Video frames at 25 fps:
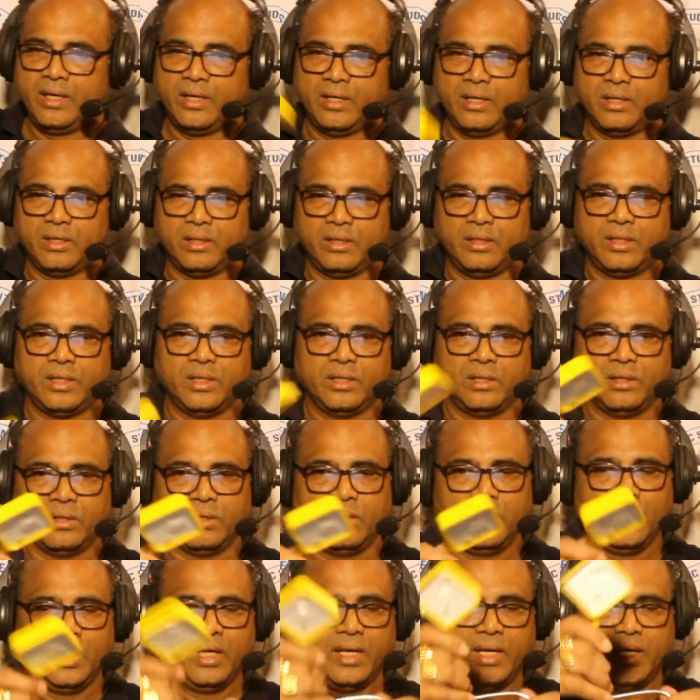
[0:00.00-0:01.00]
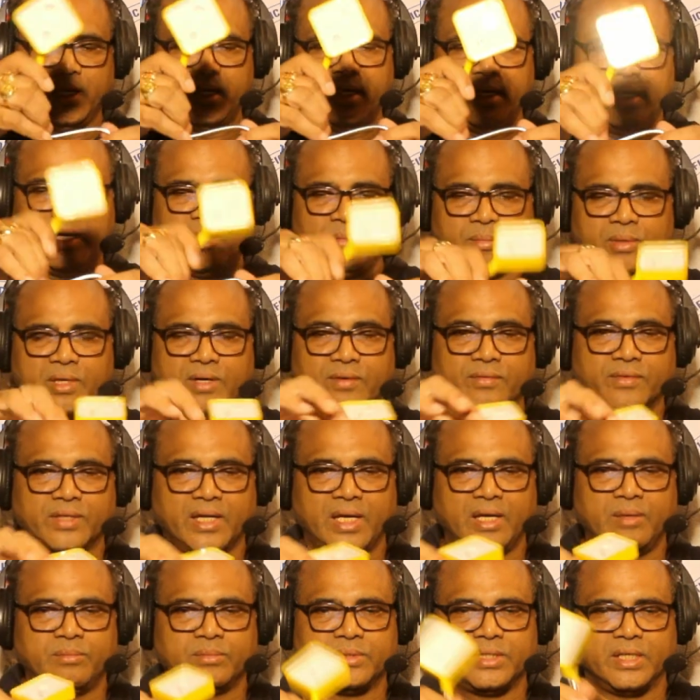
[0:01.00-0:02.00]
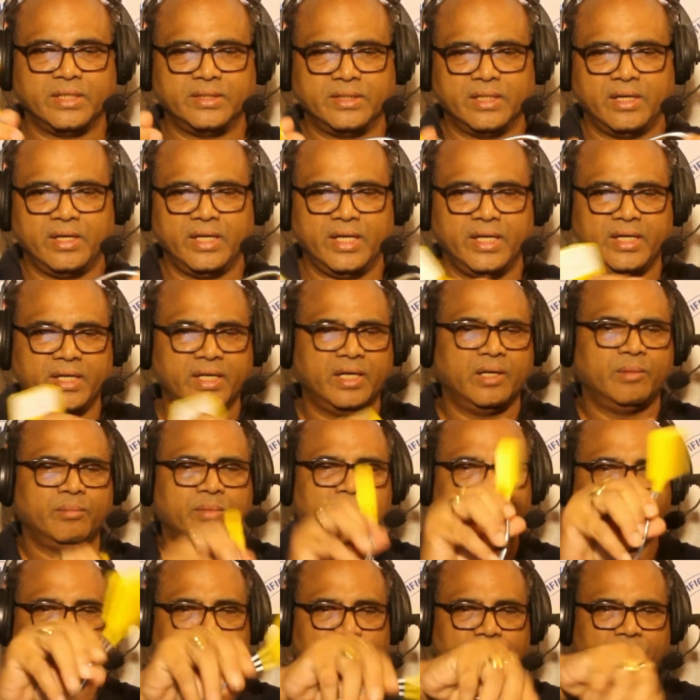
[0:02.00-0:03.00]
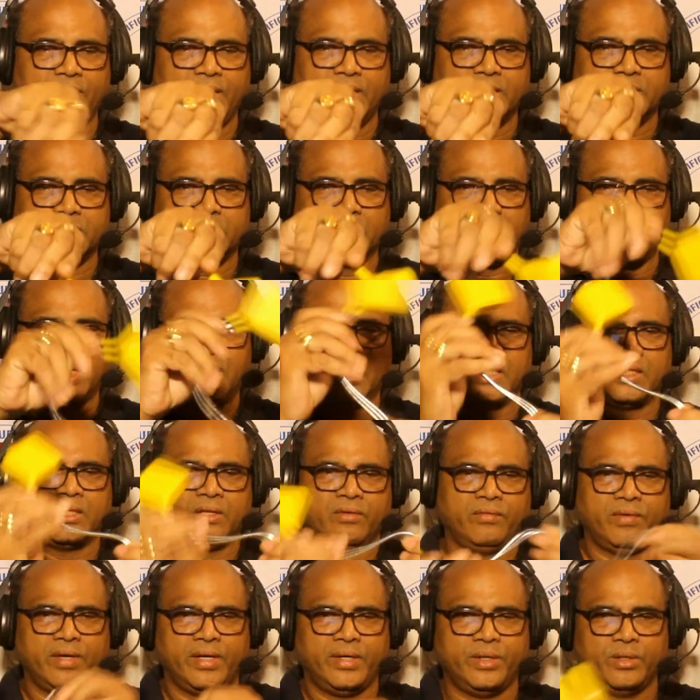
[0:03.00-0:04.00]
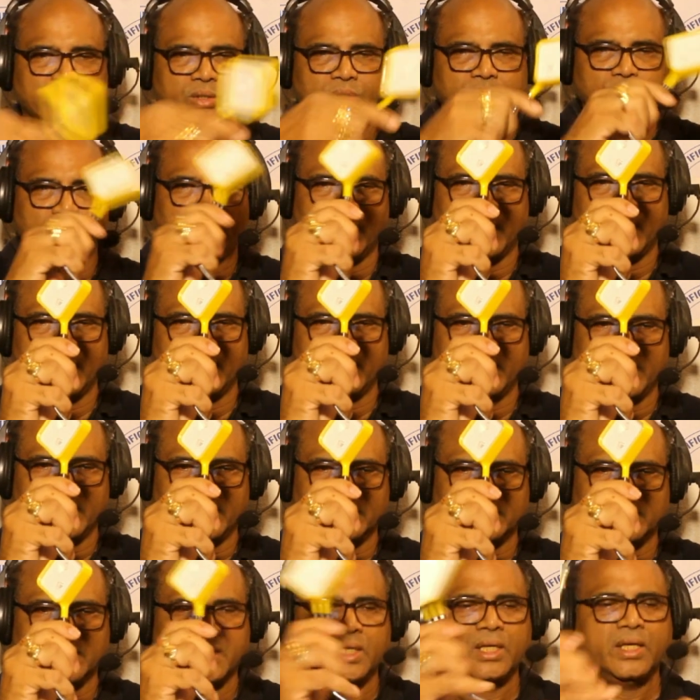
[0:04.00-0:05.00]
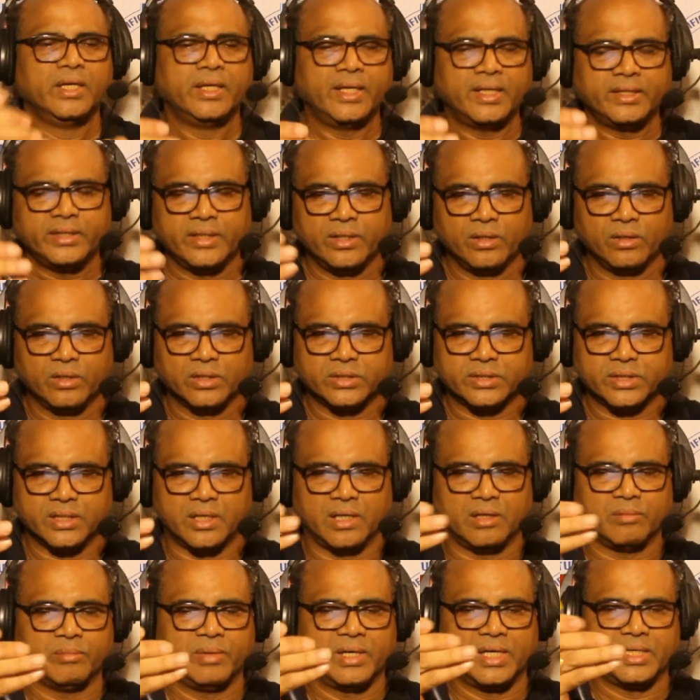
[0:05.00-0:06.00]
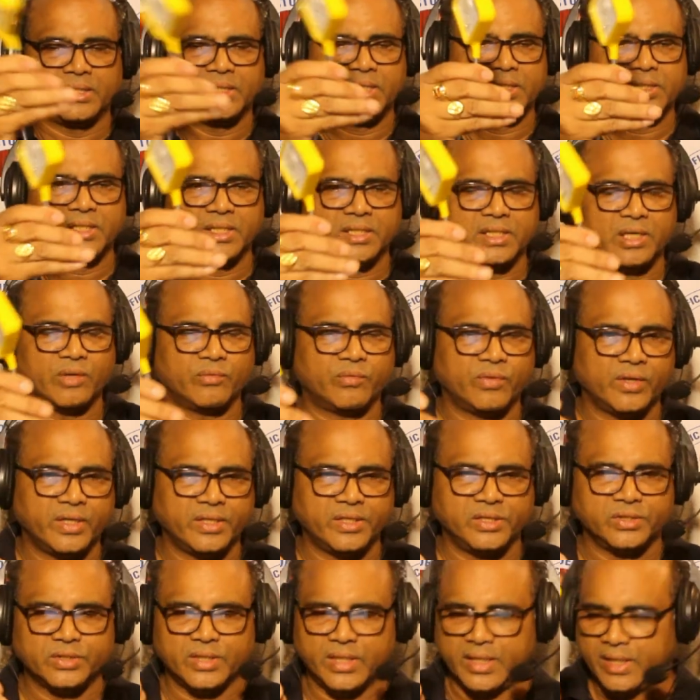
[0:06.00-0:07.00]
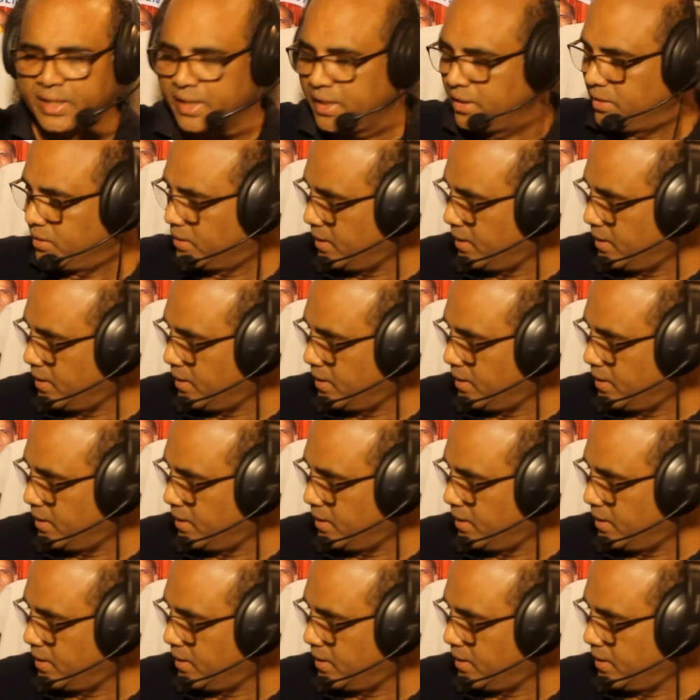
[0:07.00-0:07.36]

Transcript: and uh, you know any number of times any number of ways all the way you do all this nothing goes wrong because it's a Teflon insulated